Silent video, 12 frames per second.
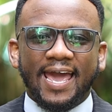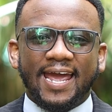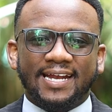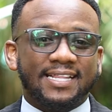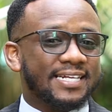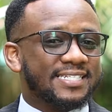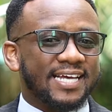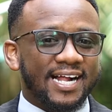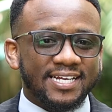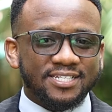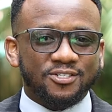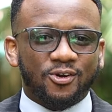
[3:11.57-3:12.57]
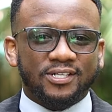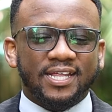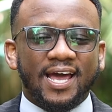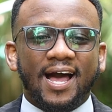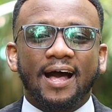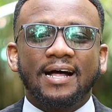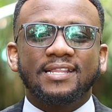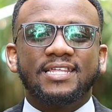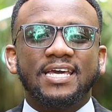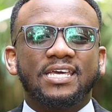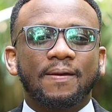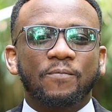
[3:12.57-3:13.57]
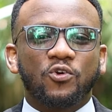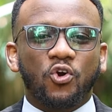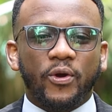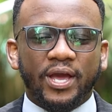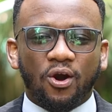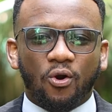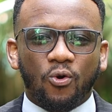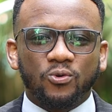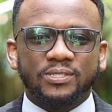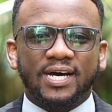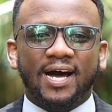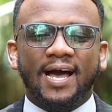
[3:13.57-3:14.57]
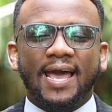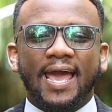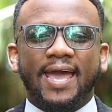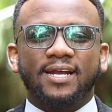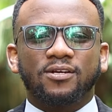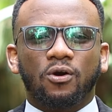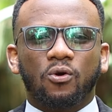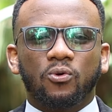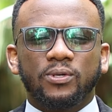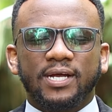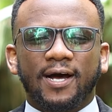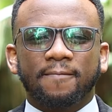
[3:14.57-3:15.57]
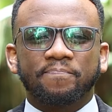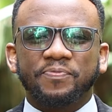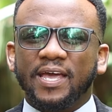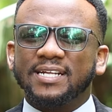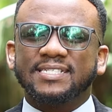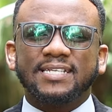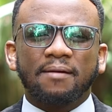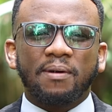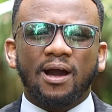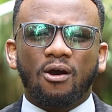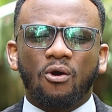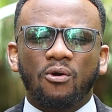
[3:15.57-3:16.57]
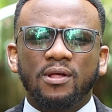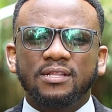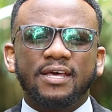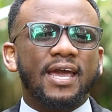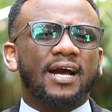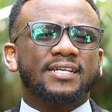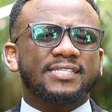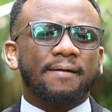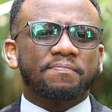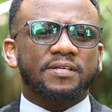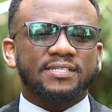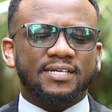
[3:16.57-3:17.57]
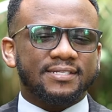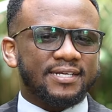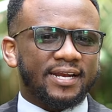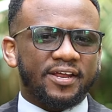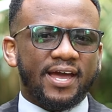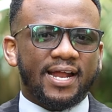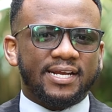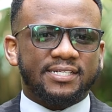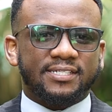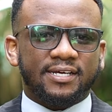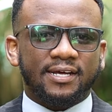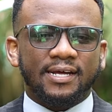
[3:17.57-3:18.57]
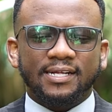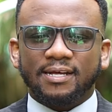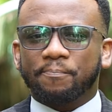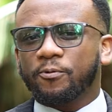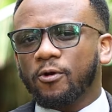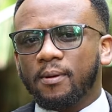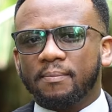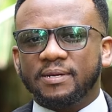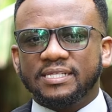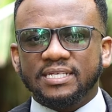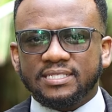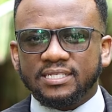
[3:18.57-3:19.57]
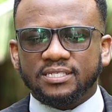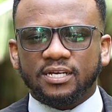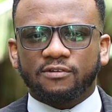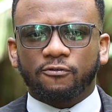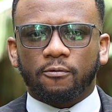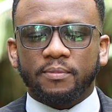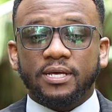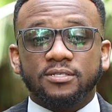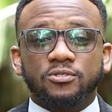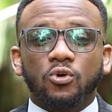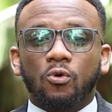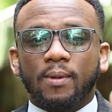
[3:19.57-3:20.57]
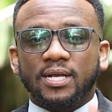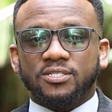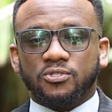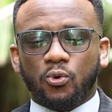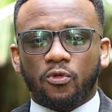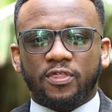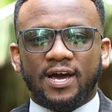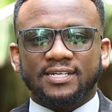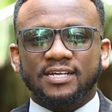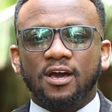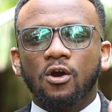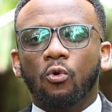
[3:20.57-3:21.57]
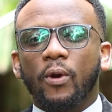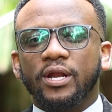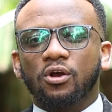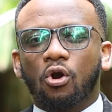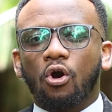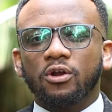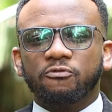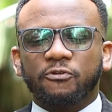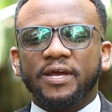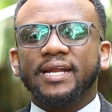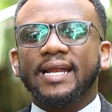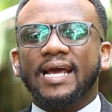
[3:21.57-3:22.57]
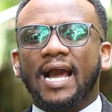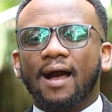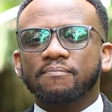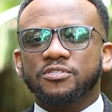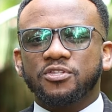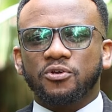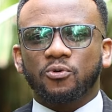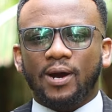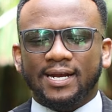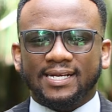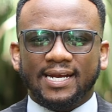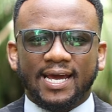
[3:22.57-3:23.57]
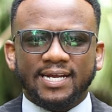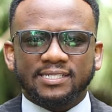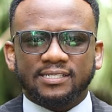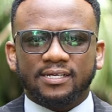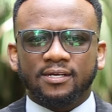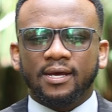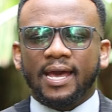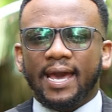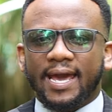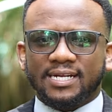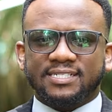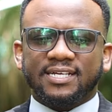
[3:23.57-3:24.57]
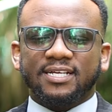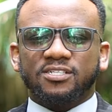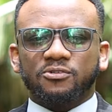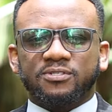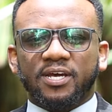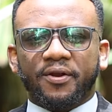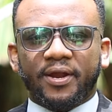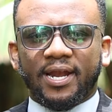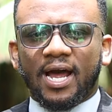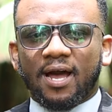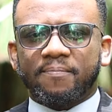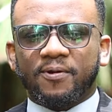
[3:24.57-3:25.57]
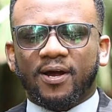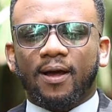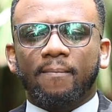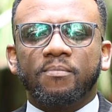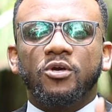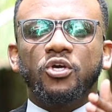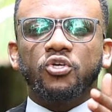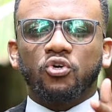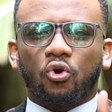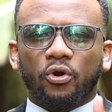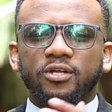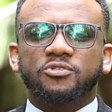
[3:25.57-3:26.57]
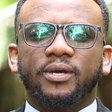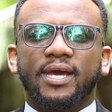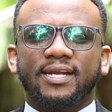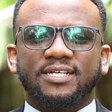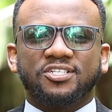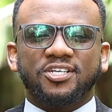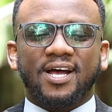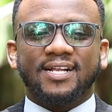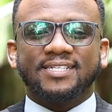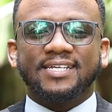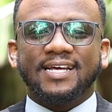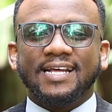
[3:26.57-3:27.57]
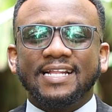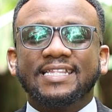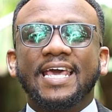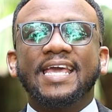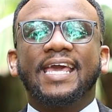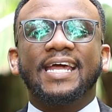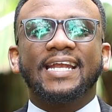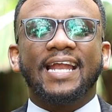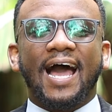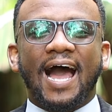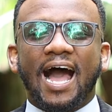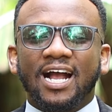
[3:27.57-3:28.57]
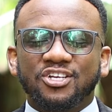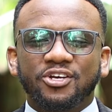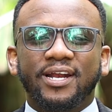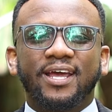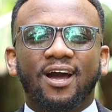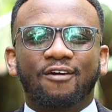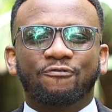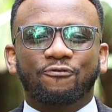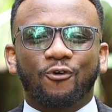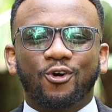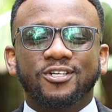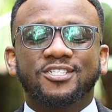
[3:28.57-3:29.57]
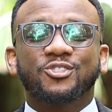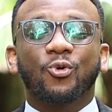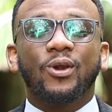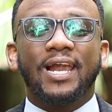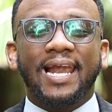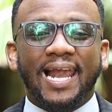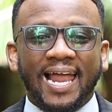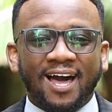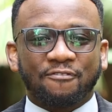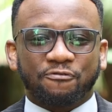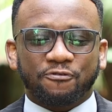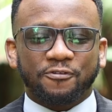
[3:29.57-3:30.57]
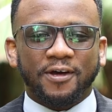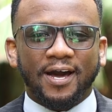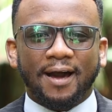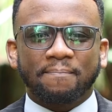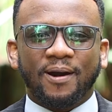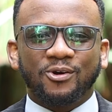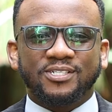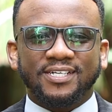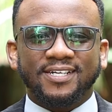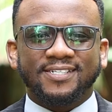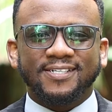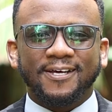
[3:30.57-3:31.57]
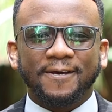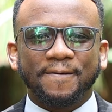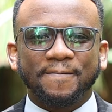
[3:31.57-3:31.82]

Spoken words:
and the child is not there. They keep growing older and older, and somehow they accept this as a reality that probably this is it for me. So much so that when God finally comes through at 90 and says to Sarah and Abraham, you're going to get a child, they can actually afford to laugh about it